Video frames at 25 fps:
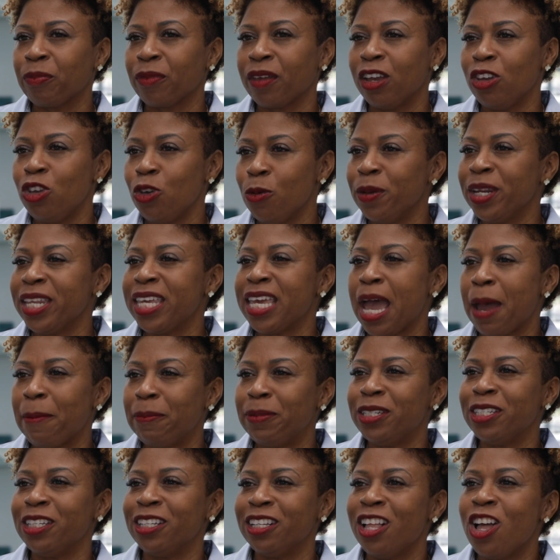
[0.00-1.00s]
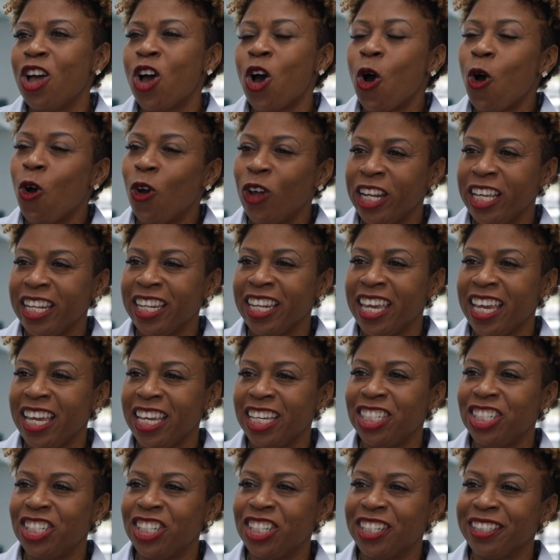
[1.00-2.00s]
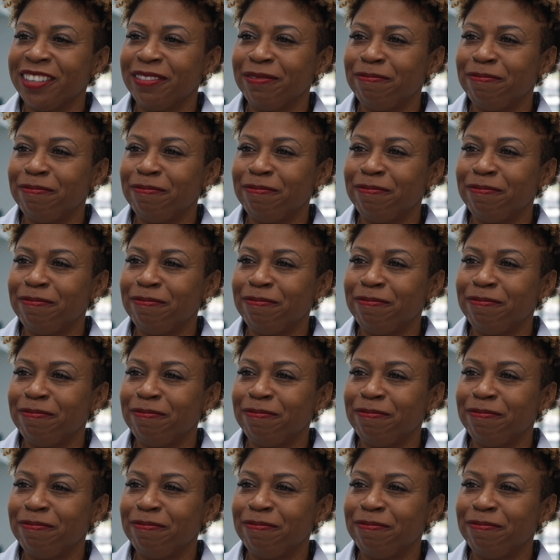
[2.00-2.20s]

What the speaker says: human capital all engaged.